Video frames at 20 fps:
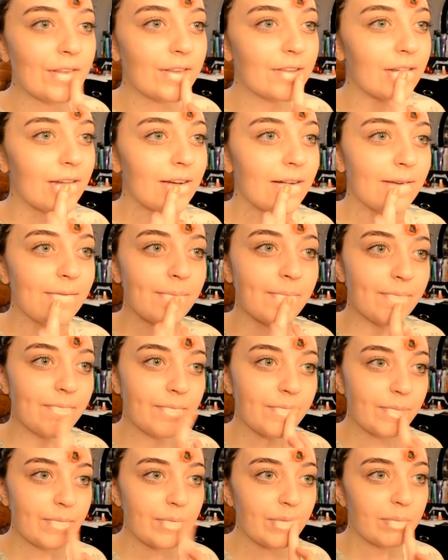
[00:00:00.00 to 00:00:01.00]
some
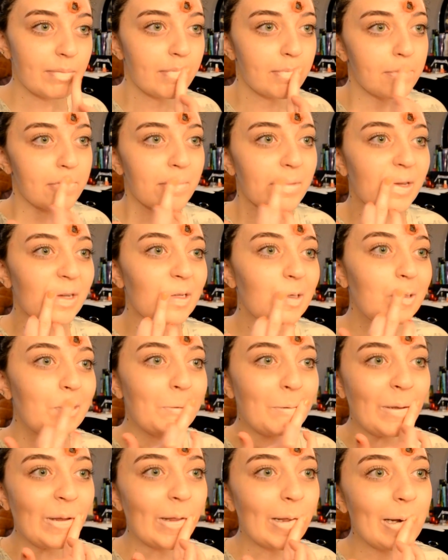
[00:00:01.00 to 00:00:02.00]

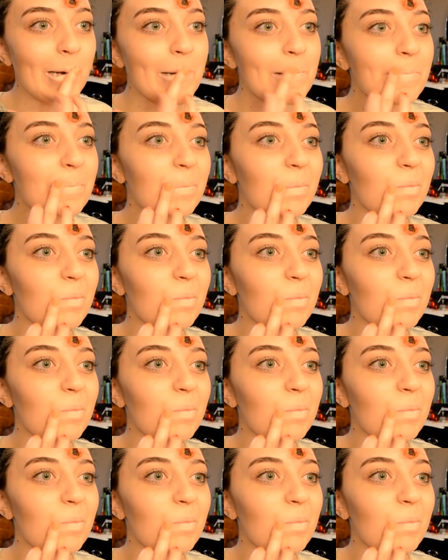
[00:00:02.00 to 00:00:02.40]
concealer,